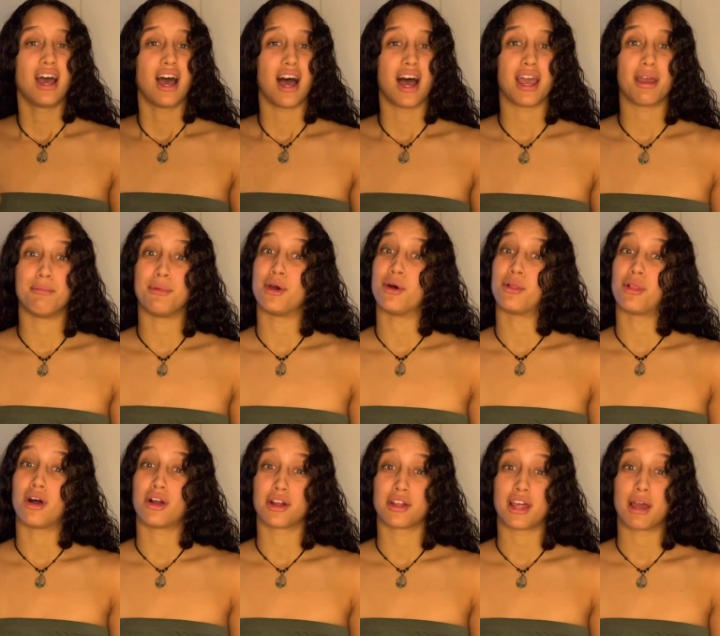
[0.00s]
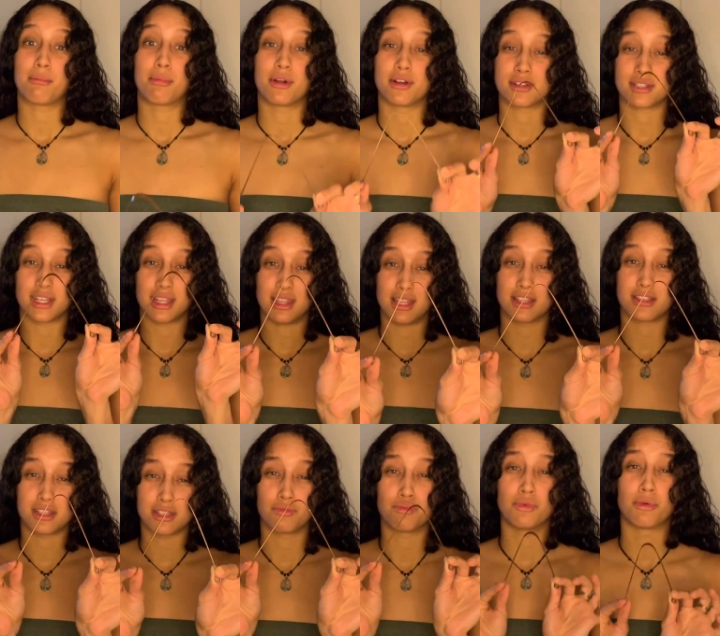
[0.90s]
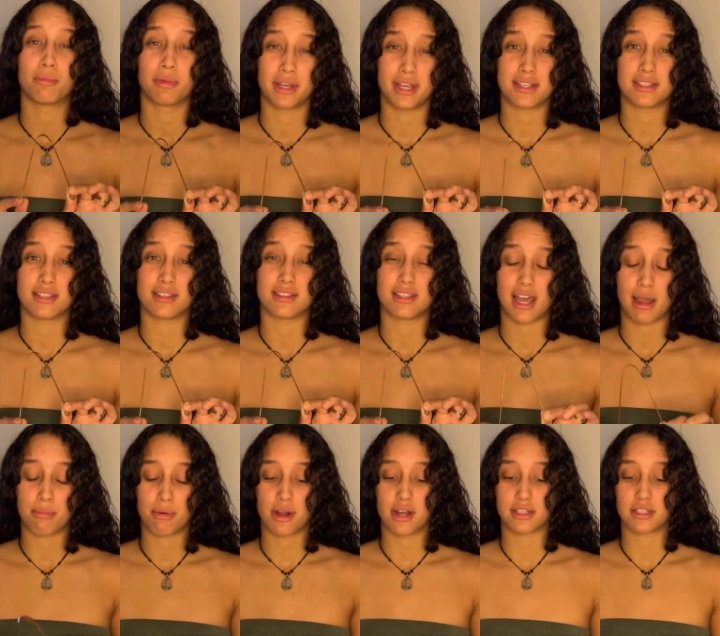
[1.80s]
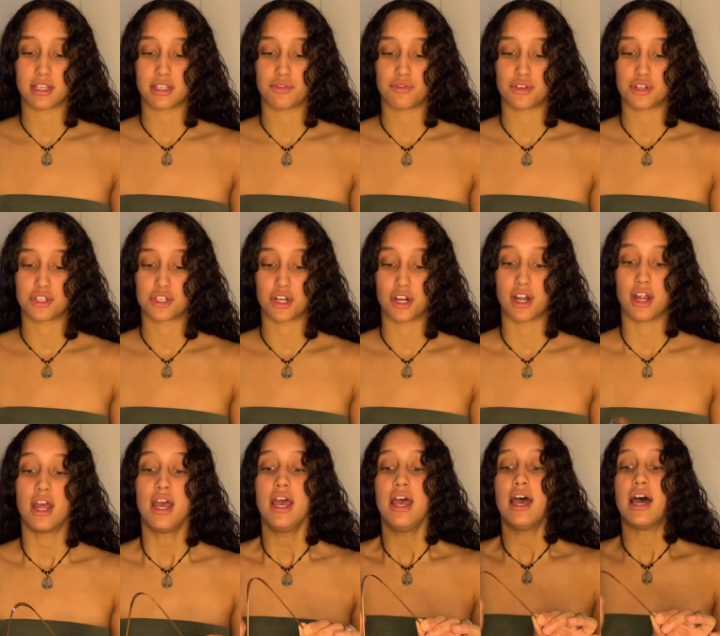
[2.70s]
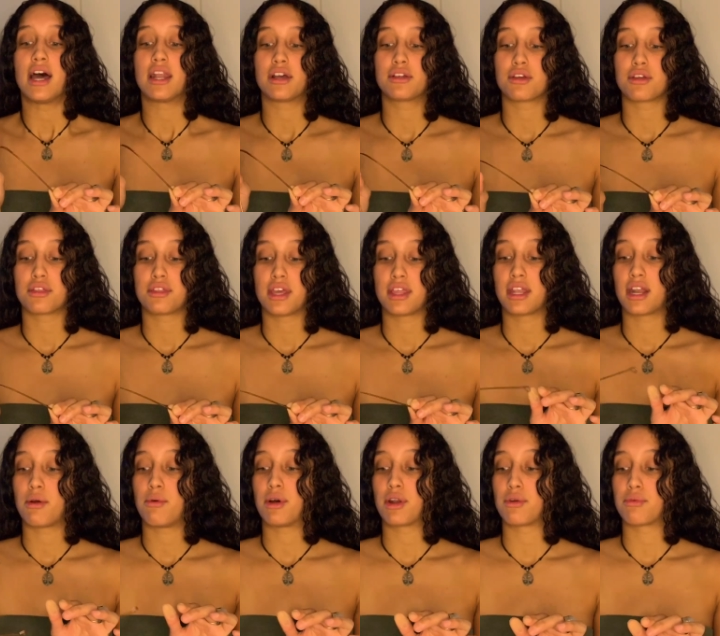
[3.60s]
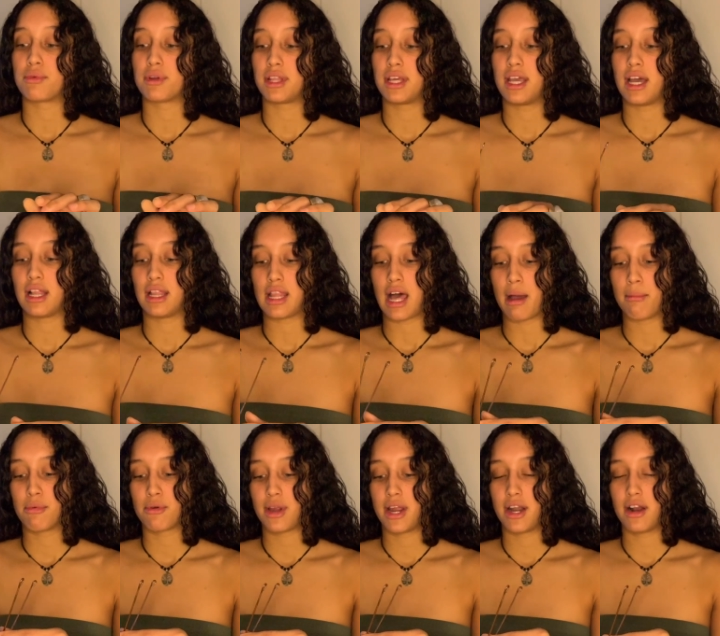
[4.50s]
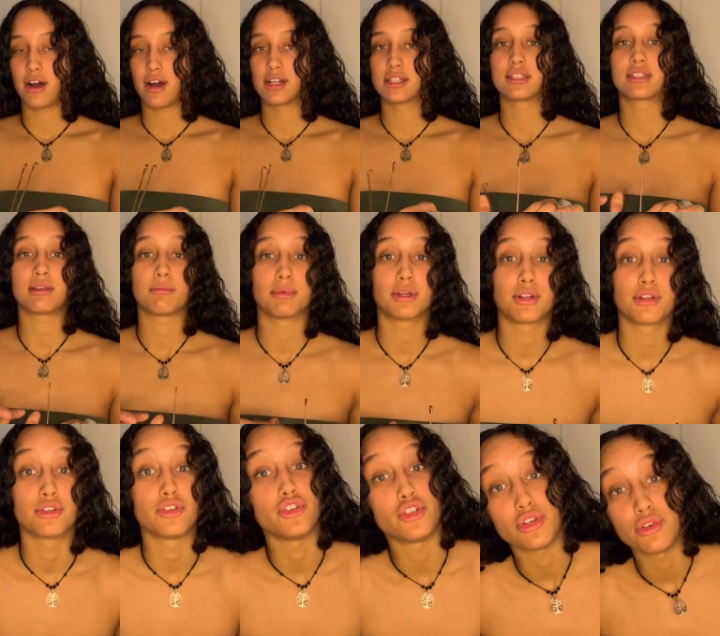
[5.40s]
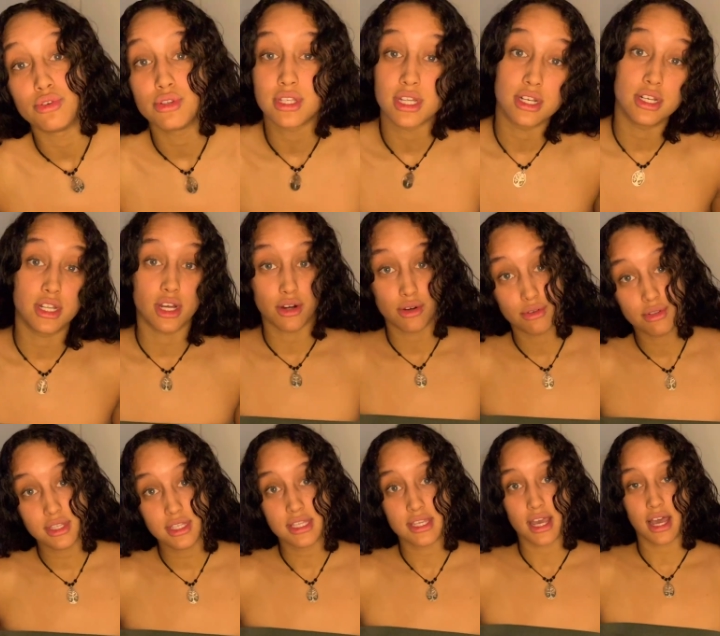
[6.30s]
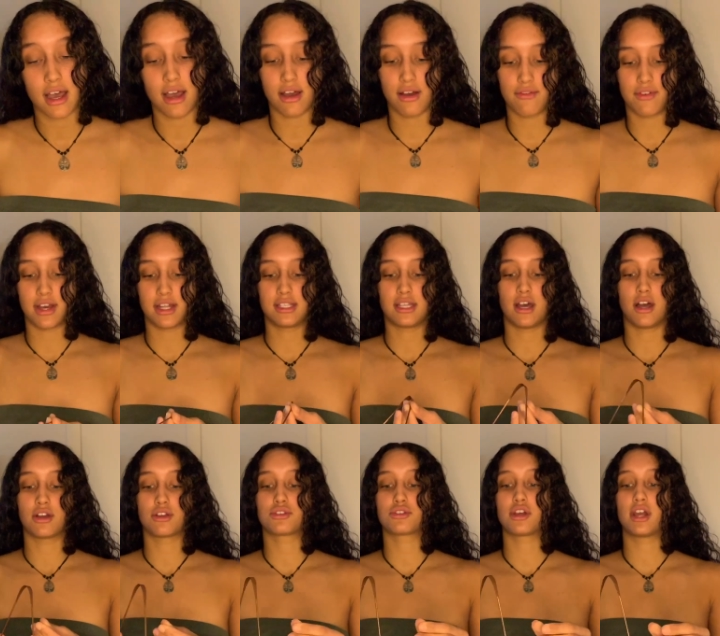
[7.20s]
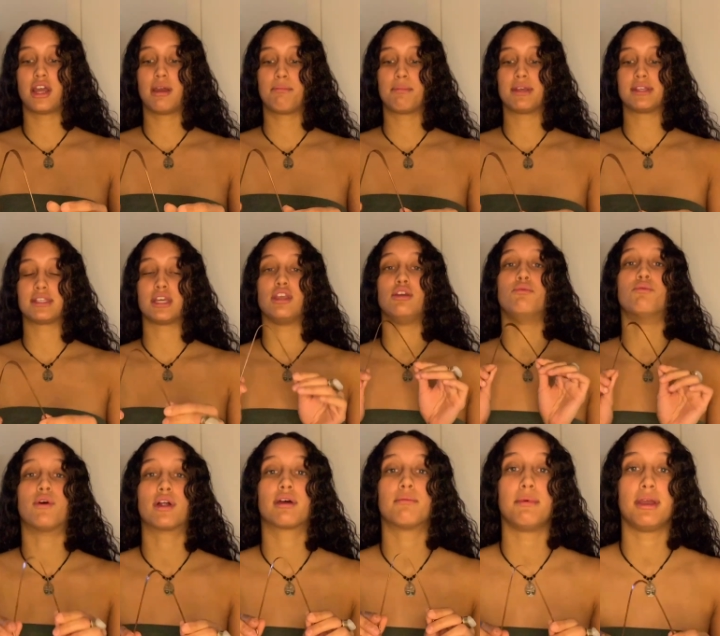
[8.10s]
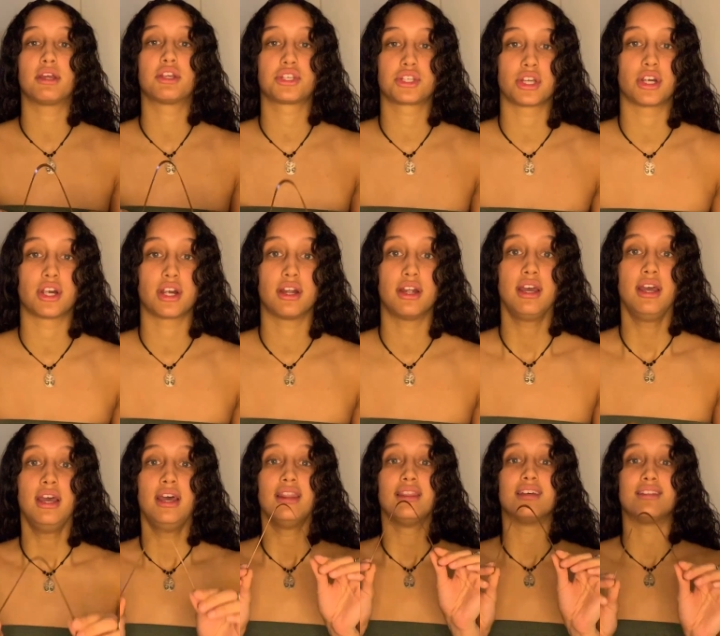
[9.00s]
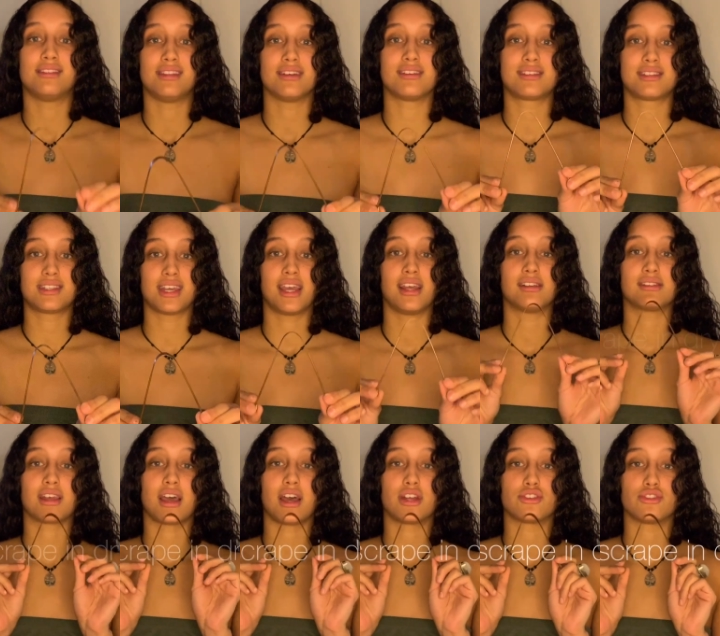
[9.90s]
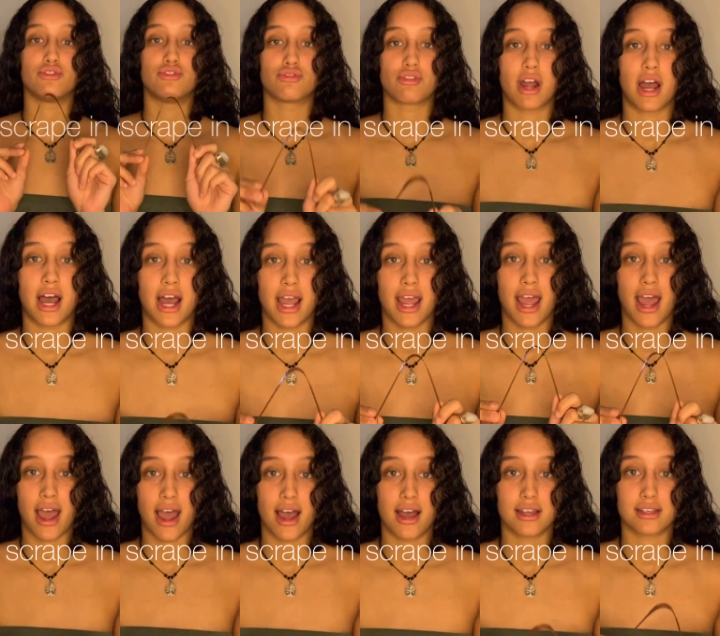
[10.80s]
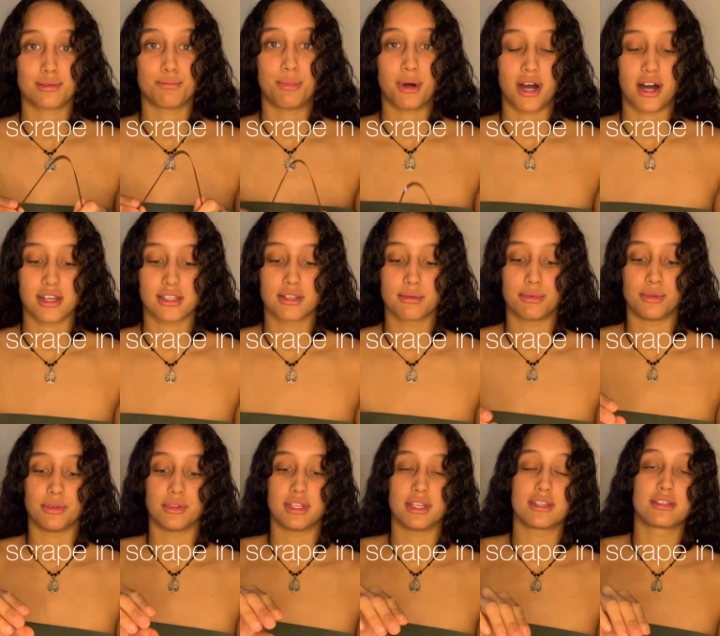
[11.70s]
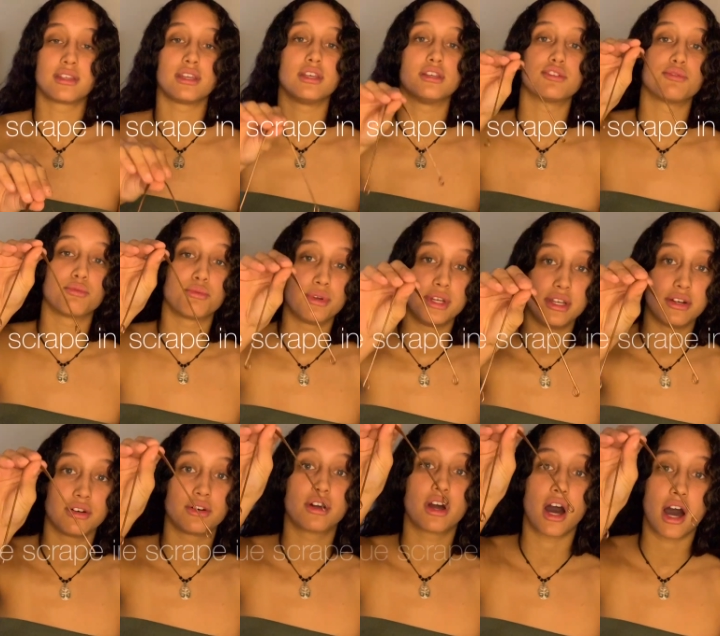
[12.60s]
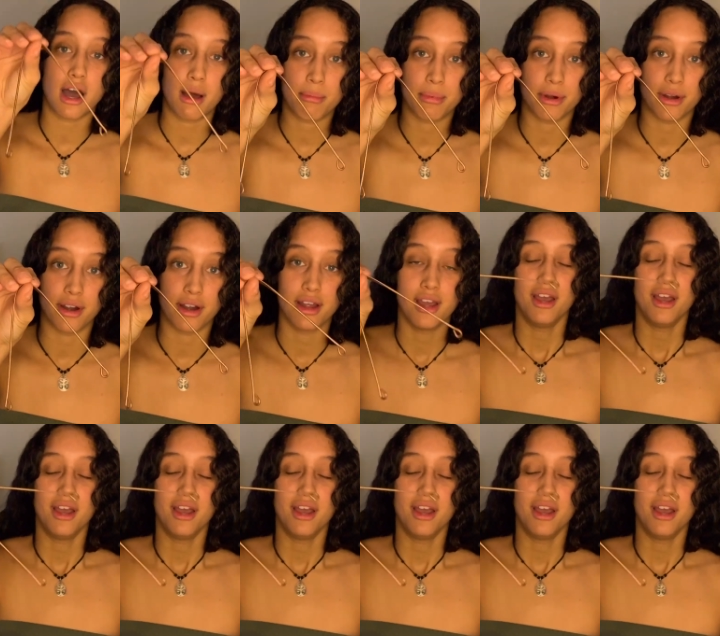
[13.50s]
I am no longer that person. This replaces that process for sure. Another thing that I wanna really elaborate on, some little do's and don'ts of a tongue scrape is that you wanna make sure that this stays as dry as possible. This is real copper.